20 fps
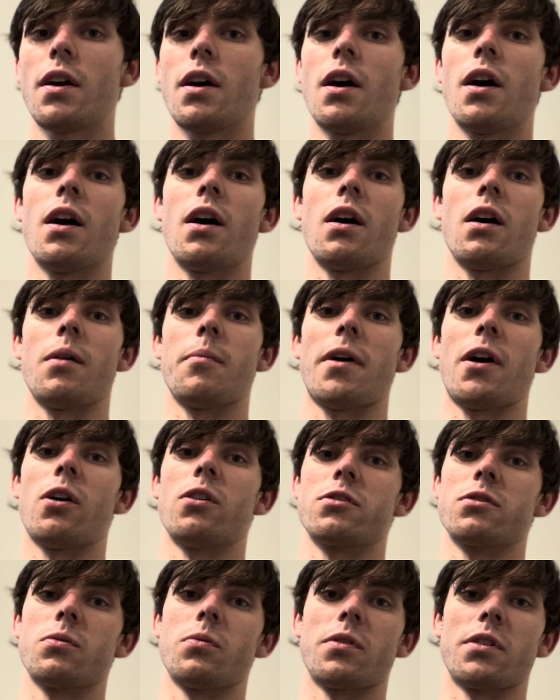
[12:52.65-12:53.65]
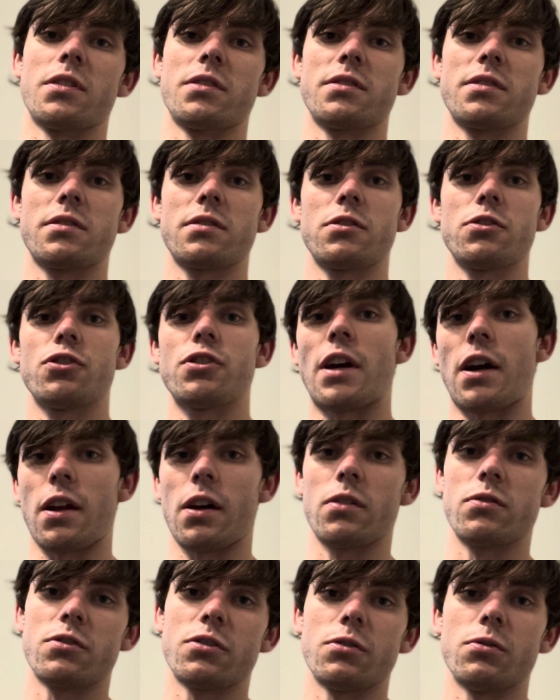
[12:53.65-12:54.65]
I also want to shout
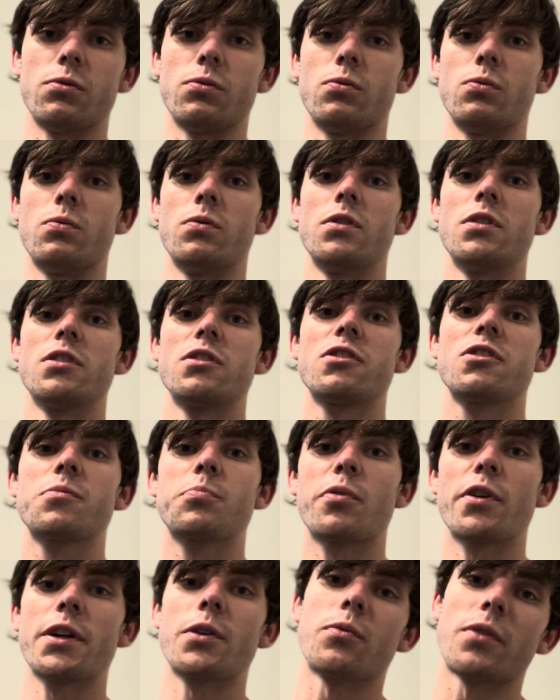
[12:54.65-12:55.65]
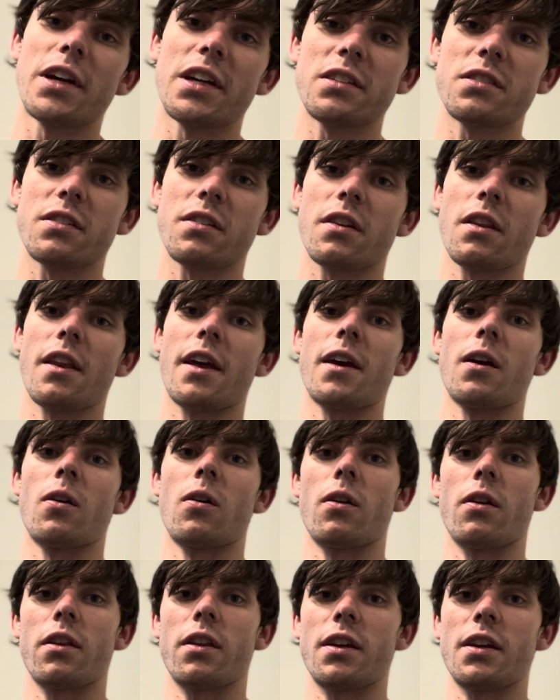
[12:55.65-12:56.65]
out to Spring Rates. They are
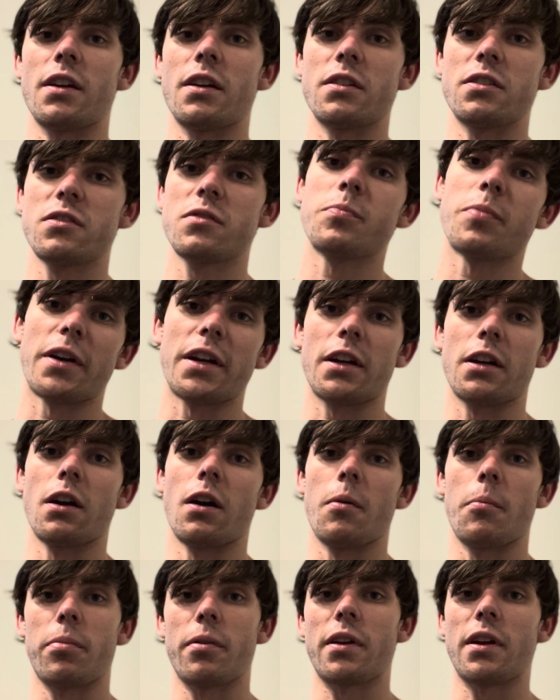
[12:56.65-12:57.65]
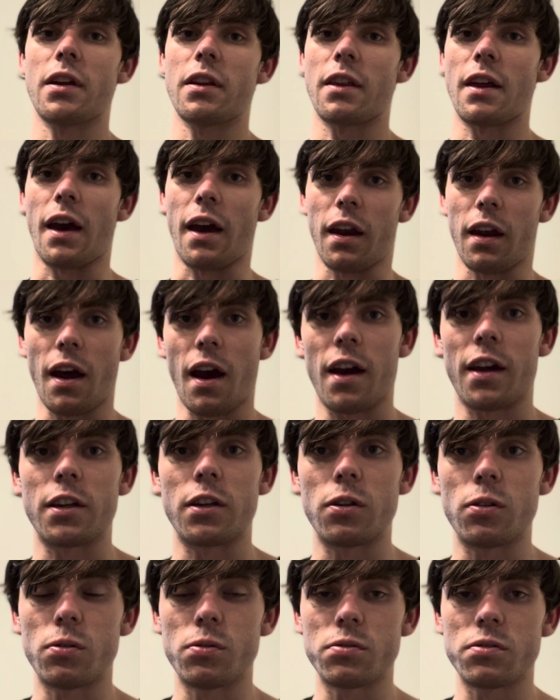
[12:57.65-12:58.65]
the spring company that I
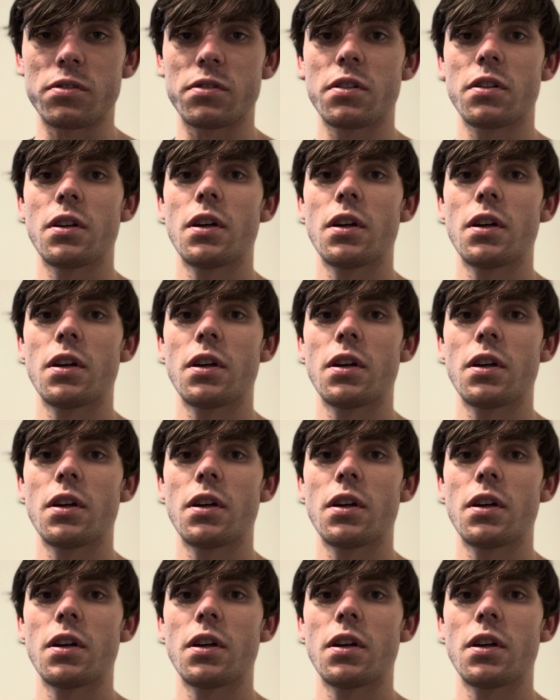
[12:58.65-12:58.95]
used